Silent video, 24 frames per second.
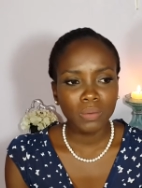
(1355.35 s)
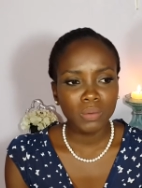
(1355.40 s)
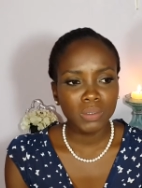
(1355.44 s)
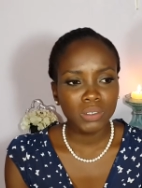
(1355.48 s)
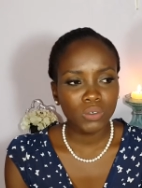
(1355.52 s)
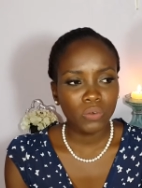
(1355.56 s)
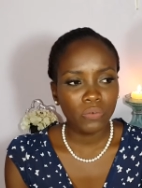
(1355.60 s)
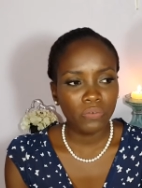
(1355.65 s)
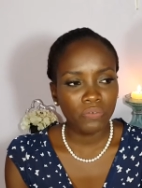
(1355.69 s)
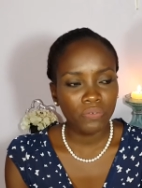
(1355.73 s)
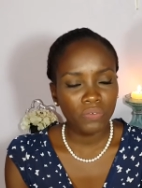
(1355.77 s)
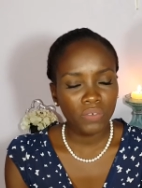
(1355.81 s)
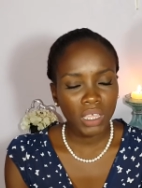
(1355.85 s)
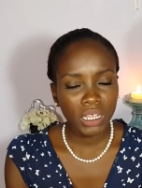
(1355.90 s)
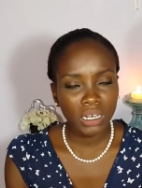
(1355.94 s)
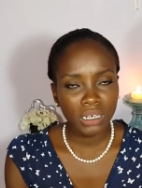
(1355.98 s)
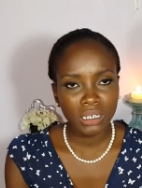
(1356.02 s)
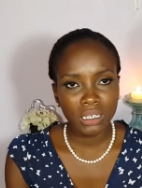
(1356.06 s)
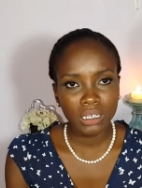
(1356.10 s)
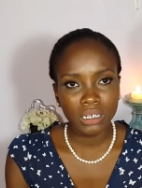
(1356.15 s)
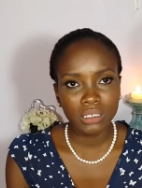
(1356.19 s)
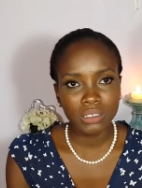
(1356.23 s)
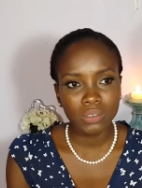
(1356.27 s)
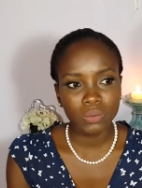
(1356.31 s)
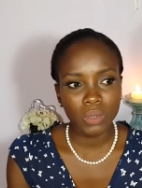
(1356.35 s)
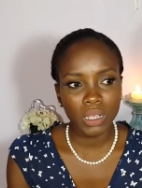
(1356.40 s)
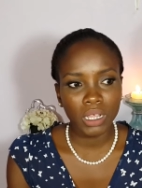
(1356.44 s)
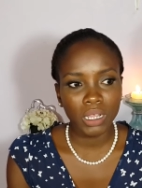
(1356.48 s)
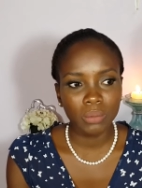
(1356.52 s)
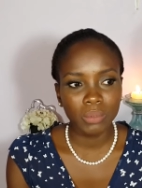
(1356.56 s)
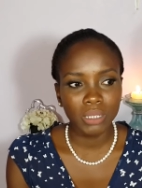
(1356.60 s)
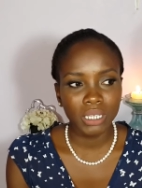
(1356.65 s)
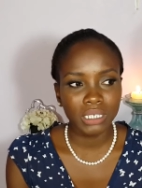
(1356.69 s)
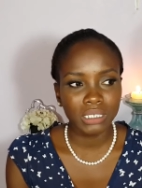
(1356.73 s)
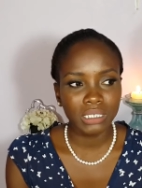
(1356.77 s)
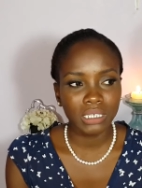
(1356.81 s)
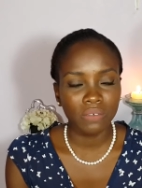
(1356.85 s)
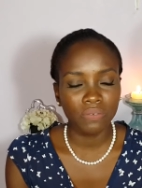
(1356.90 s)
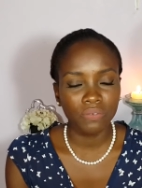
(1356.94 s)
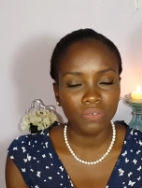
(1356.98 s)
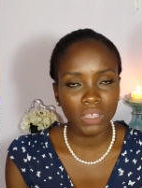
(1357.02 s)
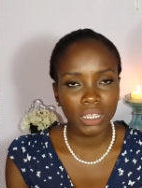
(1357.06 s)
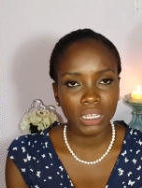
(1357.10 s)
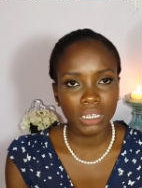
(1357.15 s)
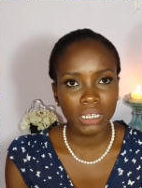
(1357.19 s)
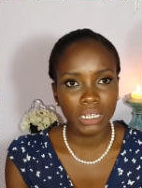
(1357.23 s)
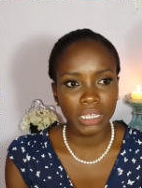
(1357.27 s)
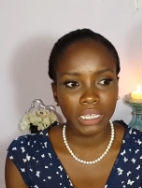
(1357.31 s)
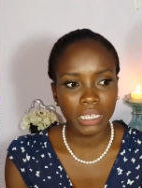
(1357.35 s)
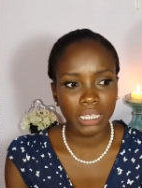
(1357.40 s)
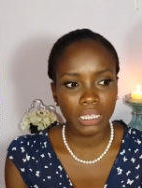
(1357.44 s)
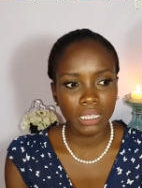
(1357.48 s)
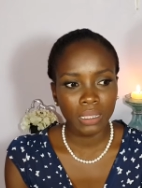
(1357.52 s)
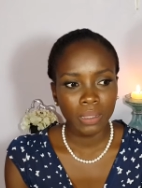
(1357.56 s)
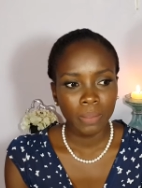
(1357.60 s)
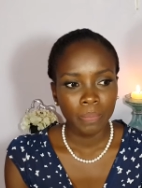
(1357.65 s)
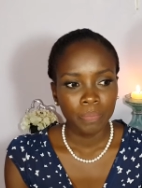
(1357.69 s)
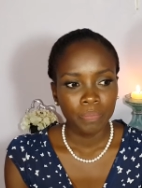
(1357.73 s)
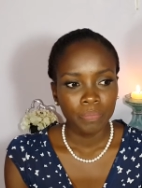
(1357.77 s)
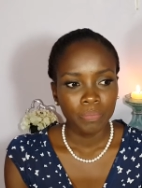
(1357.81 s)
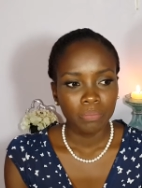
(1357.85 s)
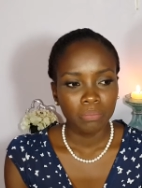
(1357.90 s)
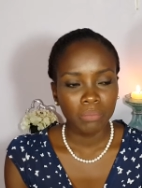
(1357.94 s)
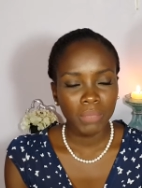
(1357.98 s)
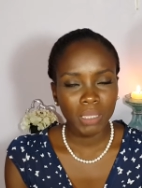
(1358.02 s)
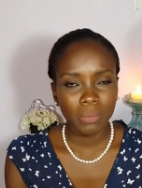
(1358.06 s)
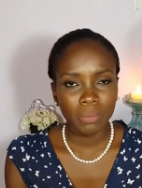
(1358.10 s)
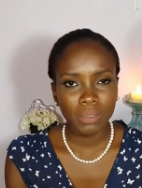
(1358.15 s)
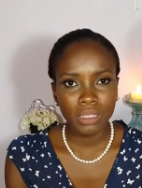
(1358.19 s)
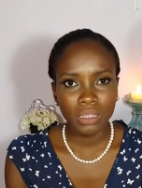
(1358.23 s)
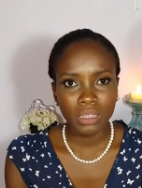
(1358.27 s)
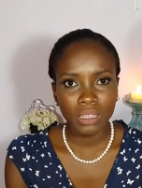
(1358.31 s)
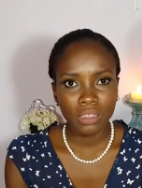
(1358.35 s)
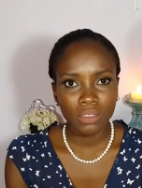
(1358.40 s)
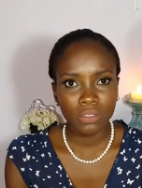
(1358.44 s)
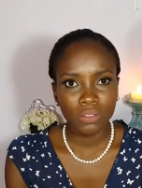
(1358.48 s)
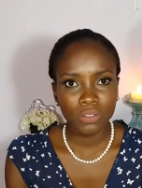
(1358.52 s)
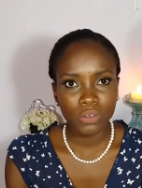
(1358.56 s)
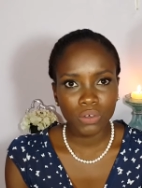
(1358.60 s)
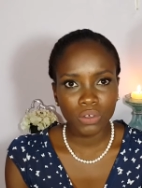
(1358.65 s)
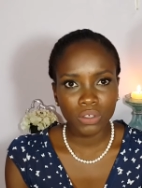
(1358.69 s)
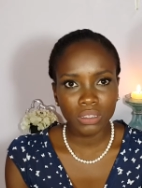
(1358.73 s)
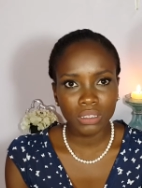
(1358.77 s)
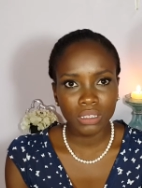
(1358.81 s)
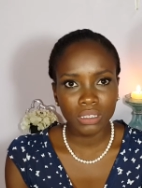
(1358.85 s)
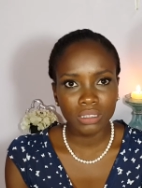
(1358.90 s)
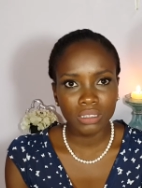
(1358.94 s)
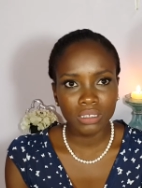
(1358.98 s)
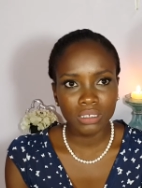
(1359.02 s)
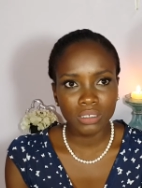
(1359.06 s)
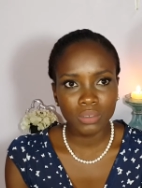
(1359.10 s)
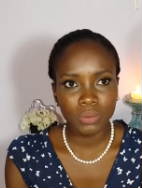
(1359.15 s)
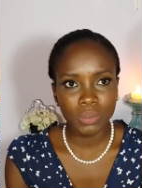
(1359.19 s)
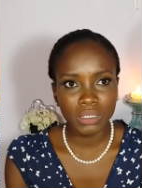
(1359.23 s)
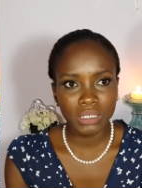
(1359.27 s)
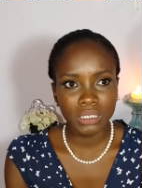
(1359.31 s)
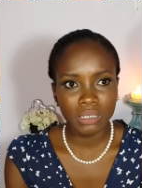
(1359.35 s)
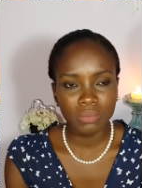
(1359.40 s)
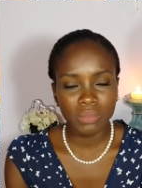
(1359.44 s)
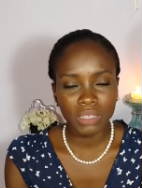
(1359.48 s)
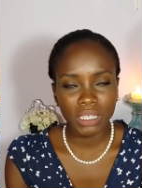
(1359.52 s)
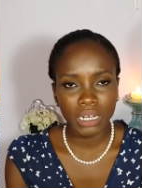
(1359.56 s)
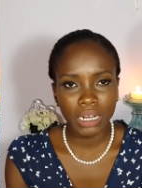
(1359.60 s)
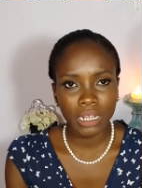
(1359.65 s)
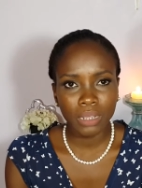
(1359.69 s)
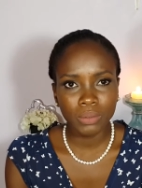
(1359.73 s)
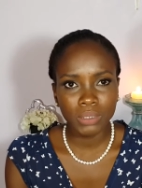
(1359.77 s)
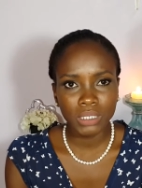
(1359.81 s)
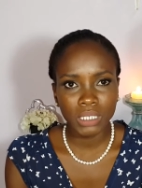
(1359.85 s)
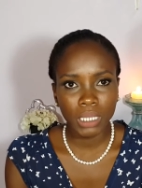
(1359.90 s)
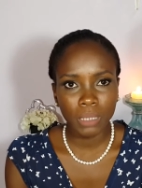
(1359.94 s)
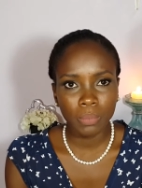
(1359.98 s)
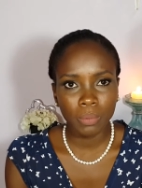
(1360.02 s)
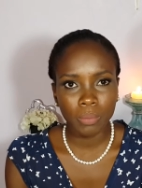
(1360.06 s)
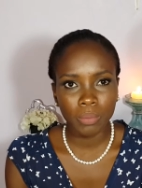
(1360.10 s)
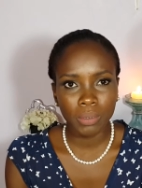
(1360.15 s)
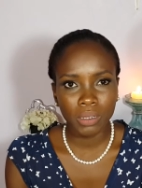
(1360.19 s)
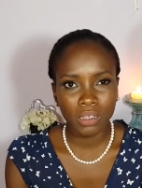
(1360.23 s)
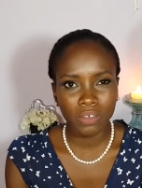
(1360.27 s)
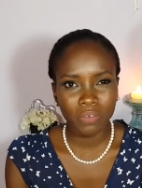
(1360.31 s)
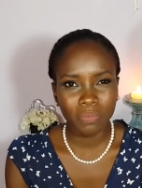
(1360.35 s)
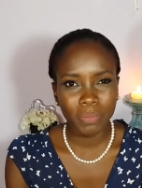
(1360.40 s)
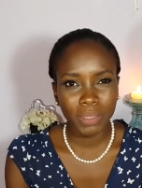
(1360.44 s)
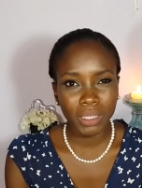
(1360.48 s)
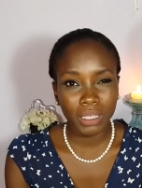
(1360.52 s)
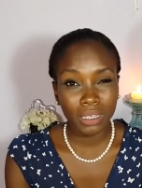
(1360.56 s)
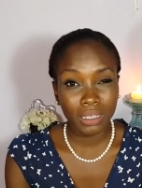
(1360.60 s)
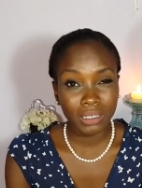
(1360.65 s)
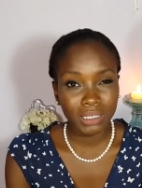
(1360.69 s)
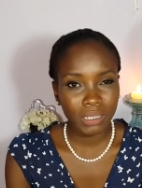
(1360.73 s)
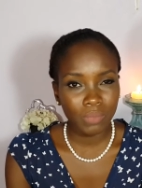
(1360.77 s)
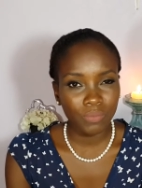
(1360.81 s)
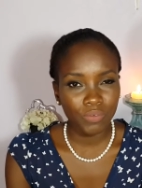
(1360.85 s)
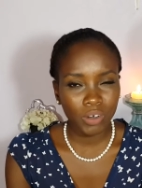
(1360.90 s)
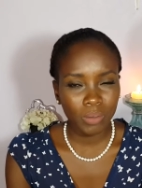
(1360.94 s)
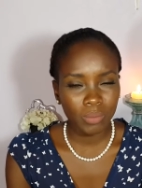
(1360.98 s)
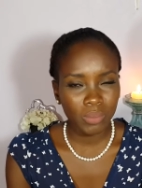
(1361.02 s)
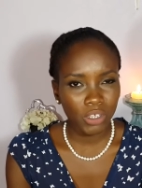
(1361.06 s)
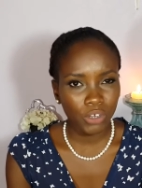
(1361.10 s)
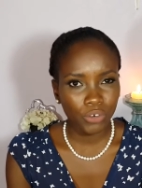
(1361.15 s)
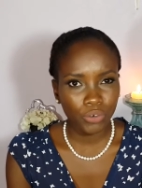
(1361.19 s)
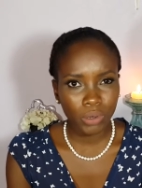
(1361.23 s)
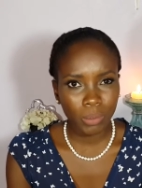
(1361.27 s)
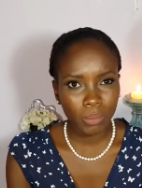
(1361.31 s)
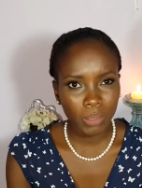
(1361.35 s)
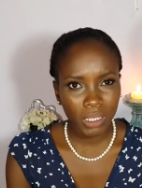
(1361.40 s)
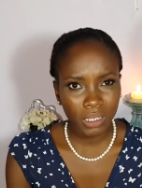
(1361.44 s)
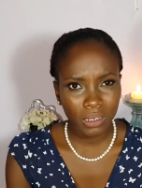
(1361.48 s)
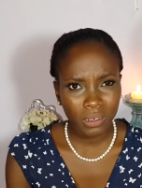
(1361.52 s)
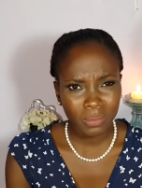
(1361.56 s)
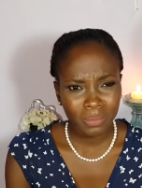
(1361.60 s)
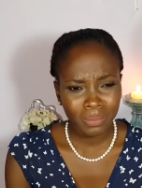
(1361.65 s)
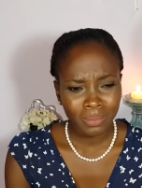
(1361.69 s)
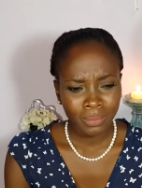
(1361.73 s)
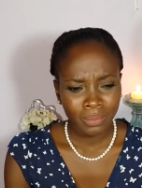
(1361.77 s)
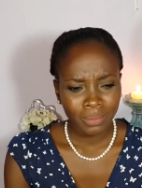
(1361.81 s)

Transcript: offended as well, because I felt like maybe they thought that this was something that I was capable of because I'm from the Caribbean.